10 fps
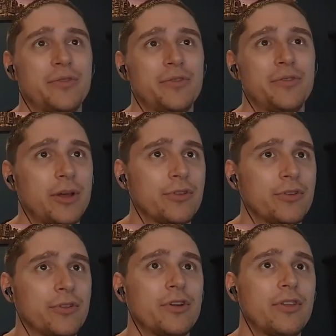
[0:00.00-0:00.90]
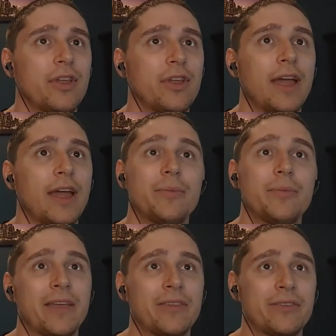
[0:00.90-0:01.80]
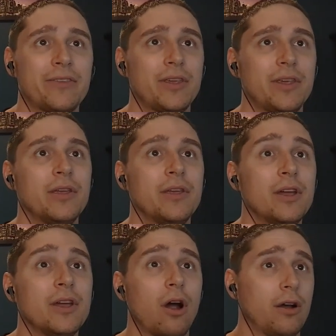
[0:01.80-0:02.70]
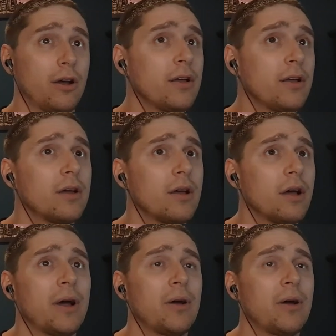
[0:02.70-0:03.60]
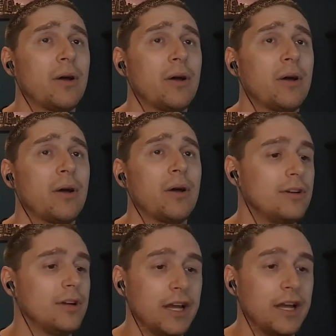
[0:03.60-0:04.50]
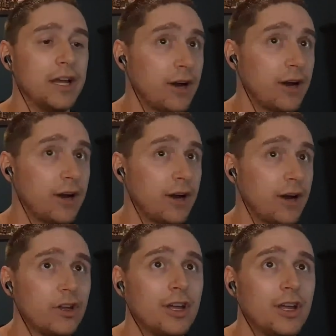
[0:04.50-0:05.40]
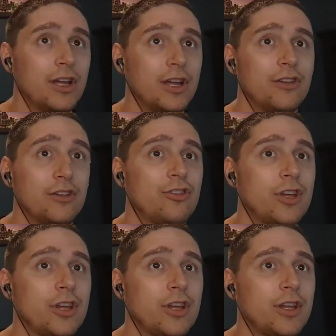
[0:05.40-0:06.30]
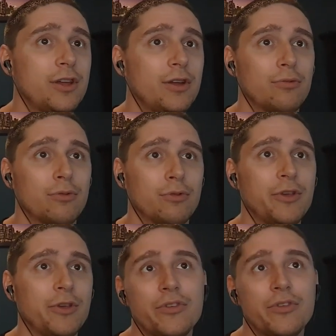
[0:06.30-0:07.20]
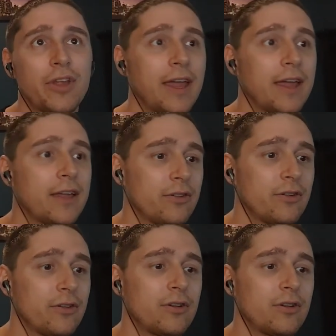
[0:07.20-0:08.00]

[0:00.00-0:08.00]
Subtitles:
Volk, after having his dream about the Mother of Shapeshifters, ends up asking Karna about her